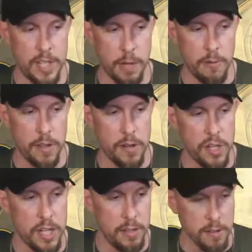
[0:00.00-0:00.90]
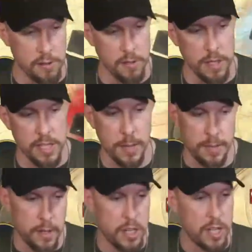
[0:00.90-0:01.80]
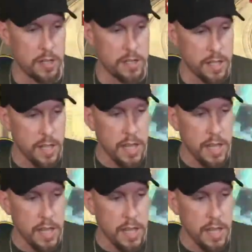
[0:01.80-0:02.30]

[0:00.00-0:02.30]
get rid of their shields, or at least some of their shields.